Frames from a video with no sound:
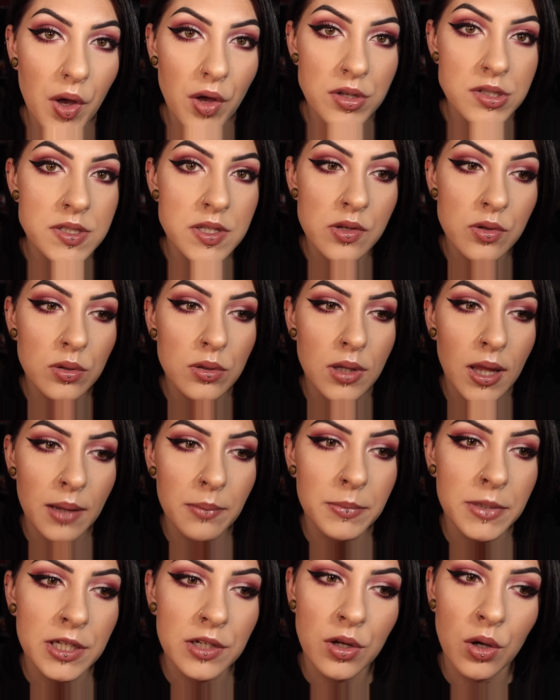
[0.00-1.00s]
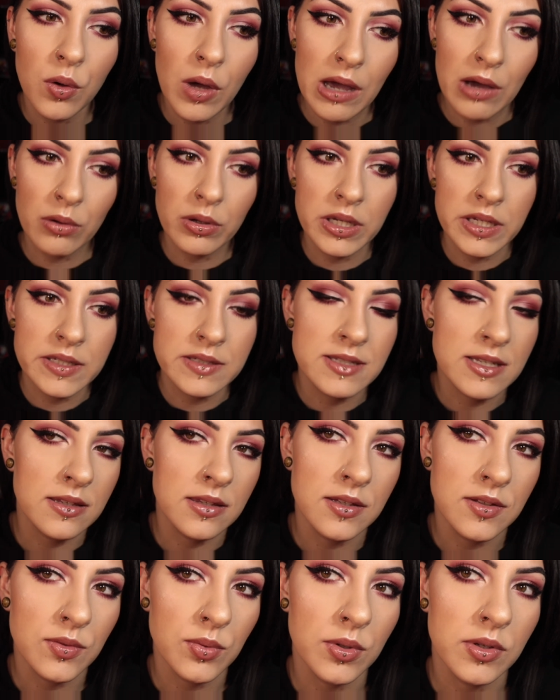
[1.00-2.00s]
Also, let me know how easy
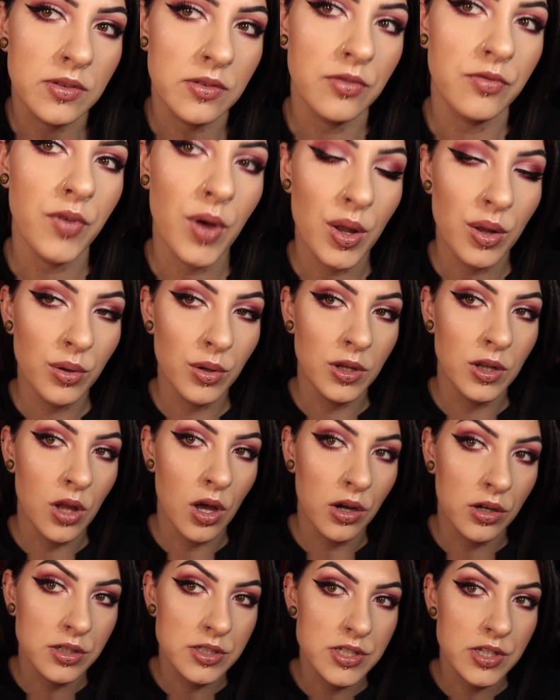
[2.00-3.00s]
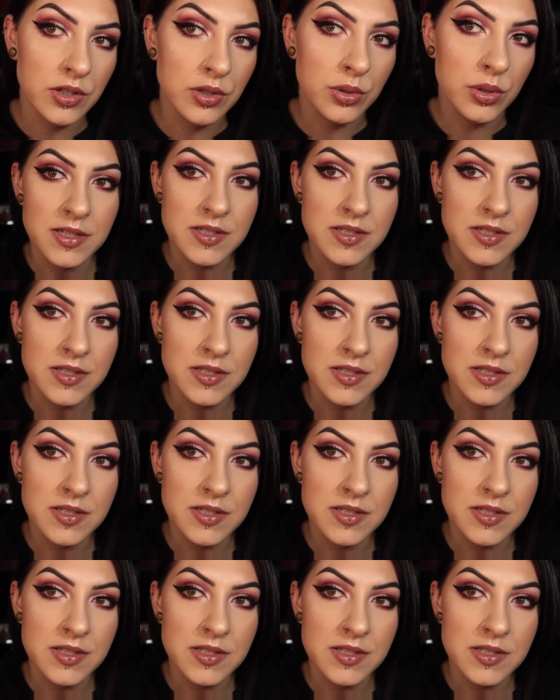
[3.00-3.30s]
this was to follow along to.